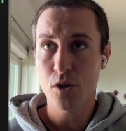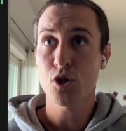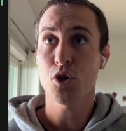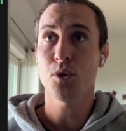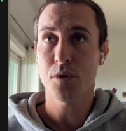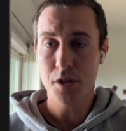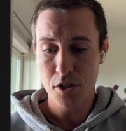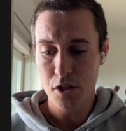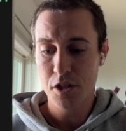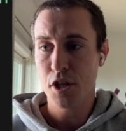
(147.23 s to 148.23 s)
So
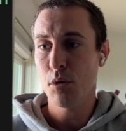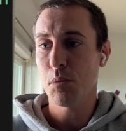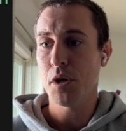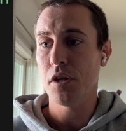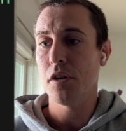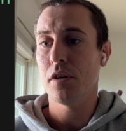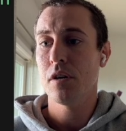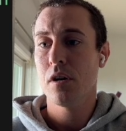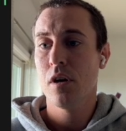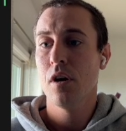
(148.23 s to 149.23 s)
this is just going to be
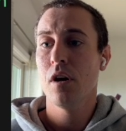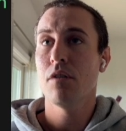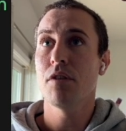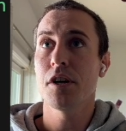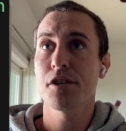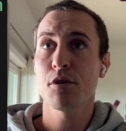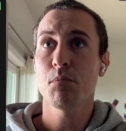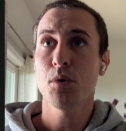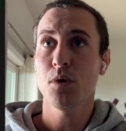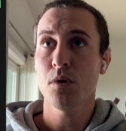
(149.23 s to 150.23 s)
a very
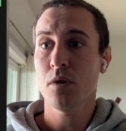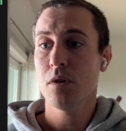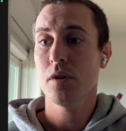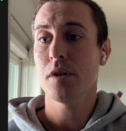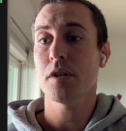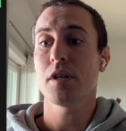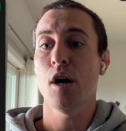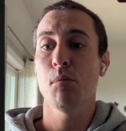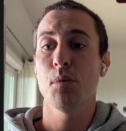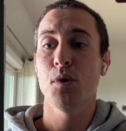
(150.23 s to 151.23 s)
simple
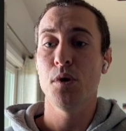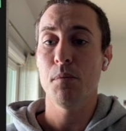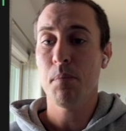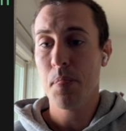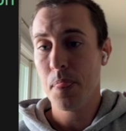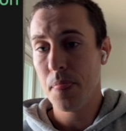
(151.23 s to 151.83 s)
example